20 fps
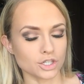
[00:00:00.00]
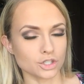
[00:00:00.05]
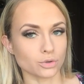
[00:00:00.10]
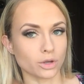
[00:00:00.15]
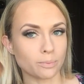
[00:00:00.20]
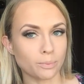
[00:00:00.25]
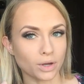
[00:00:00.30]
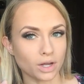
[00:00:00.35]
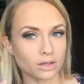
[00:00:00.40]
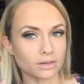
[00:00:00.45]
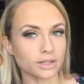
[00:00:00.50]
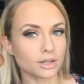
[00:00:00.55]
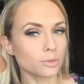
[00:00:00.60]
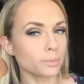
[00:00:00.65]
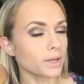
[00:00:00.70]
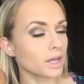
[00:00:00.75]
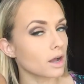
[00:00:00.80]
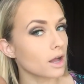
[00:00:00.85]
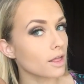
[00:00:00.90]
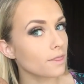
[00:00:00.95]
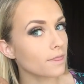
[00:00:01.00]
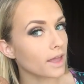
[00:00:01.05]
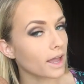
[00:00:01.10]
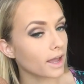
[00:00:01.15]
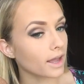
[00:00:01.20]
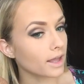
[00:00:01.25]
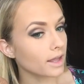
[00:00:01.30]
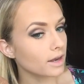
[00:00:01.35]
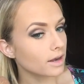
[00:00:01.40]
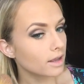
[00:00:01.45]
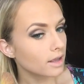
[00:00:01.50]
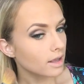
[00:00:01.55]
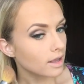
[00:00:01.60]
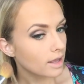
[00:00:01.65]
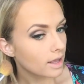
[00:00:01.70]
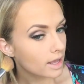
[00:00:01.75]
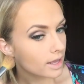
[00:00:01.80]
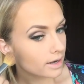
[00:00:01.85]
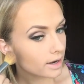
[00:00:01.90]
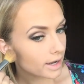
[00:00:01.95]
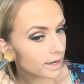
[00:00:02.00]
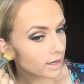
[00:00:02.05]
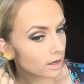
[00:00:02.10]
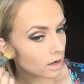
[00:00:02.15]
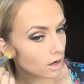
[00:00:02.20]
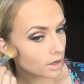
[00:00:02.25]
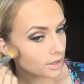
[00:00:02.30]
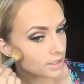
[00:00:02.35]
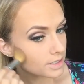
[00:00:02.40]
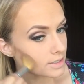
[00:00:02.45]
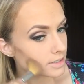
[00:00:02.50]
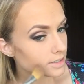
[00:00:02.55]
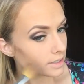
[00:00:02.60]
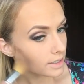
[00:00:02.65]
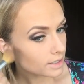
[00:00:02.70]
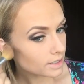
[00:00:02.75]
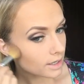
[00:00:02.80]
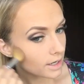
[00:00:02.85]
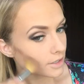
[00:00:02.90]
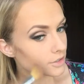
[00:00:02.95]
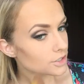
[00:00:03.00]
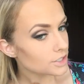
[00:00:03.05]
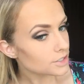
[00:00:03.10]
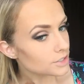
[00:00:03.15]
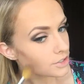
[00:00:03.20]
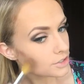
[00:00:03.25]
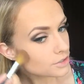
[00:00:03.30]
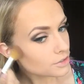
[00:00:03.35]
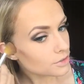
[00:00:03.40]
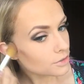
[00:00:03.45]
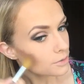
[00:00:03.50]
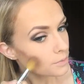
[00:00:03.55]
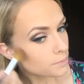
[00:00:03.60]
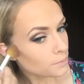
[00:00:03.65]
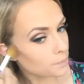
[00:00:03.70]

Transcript: So I put a little bit on that, and I just